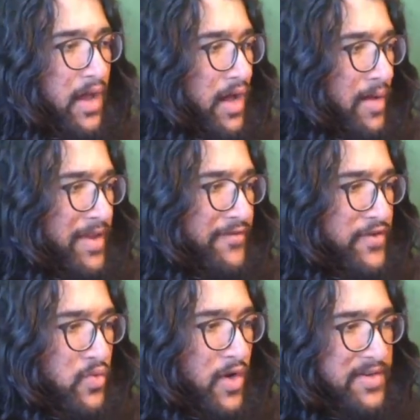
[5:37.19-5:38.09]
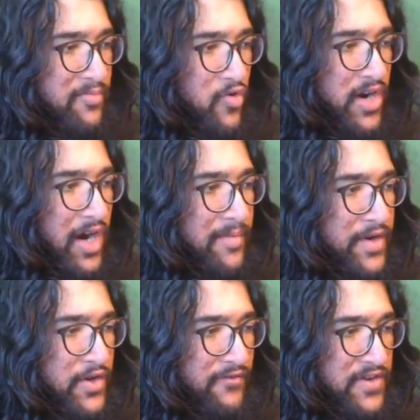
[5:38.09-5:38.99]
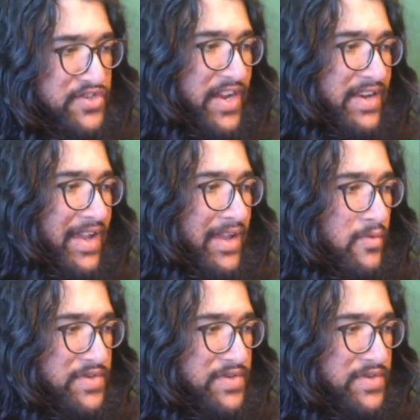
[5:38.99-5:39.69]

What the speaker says: If you want more armor, you go for Chain Gang,